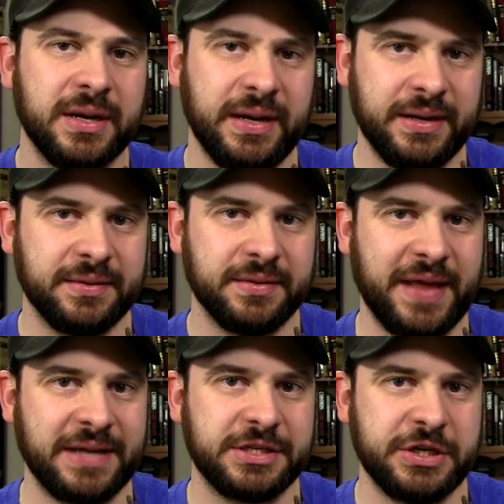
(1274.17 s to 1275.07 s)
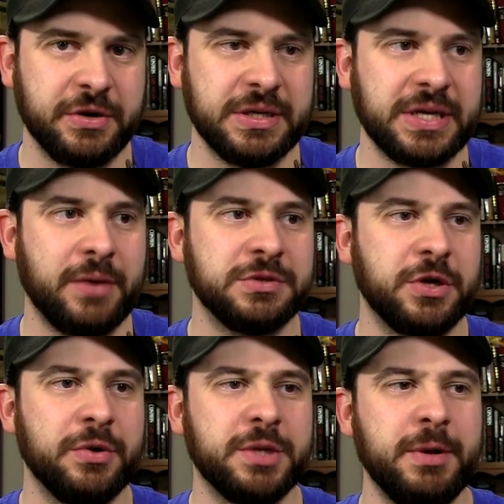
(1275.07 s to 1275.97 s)
in that series. I was
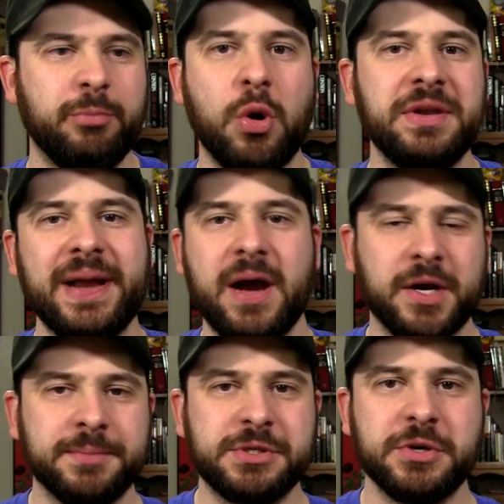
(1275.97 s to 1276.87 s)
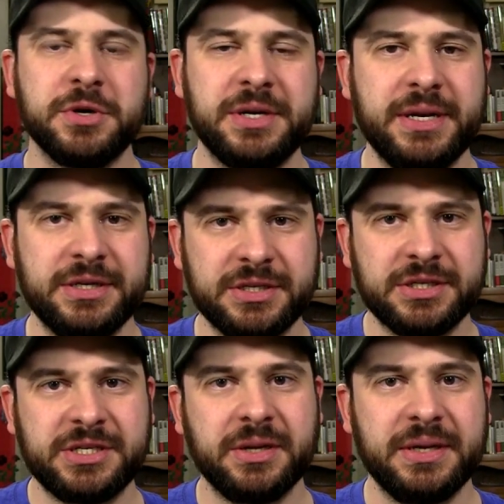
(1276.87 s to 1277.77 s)
going to be pointing out absurdities and
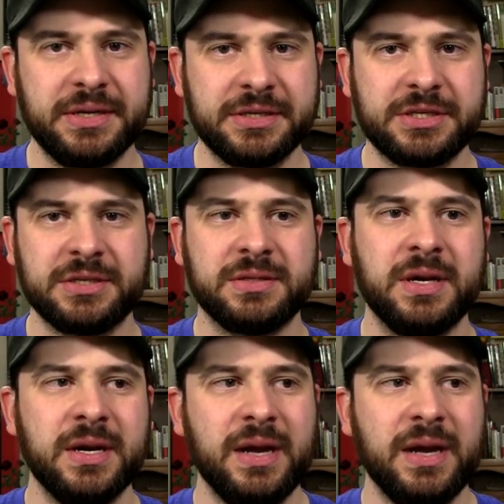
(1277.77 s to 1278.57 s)
silliness and,